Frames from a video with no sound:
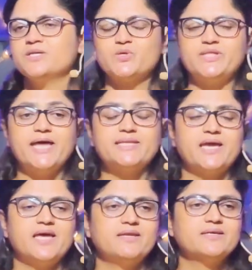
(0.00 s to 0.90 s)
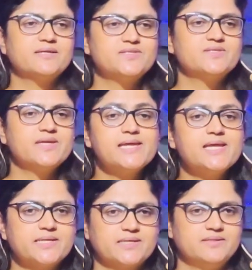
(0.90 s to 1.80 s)
So that can increase the
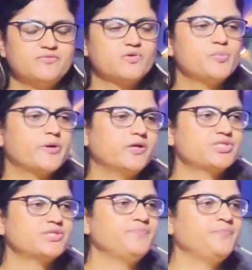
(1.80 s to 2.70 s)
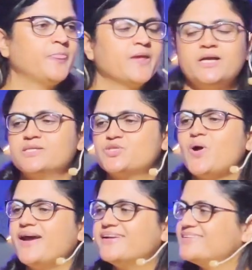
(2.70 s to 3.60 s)
yield, the fruit production. So
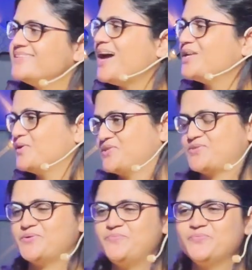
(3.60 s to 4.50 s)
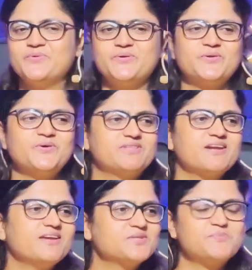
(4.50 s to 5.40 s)
I did that also. You know,
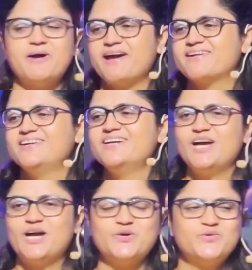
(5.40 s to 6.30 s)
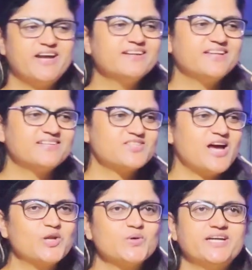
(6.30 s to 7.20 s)
3 years back, I have done that
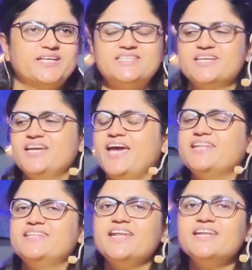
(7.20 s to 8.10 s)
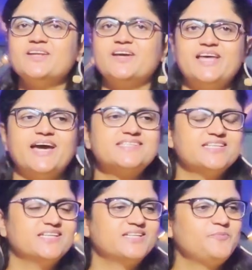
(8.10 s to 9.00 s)
shallow cut. And then that
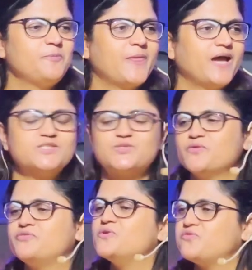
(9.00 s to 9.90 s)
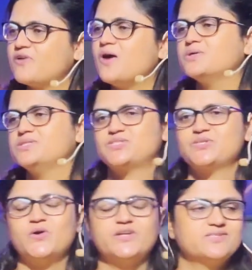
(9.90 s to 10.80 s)
year, I saw few flowers
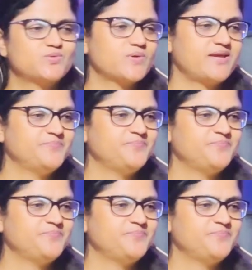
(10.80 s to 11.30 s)
on this tree,